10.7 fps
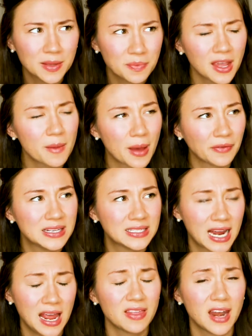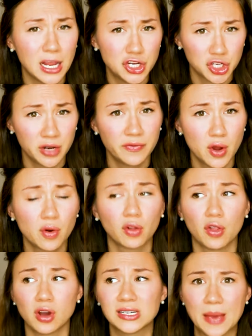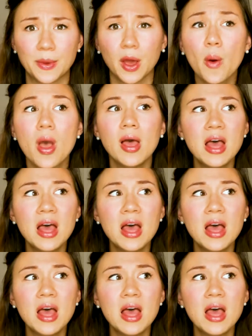something about this diet that I should have known a long time ago.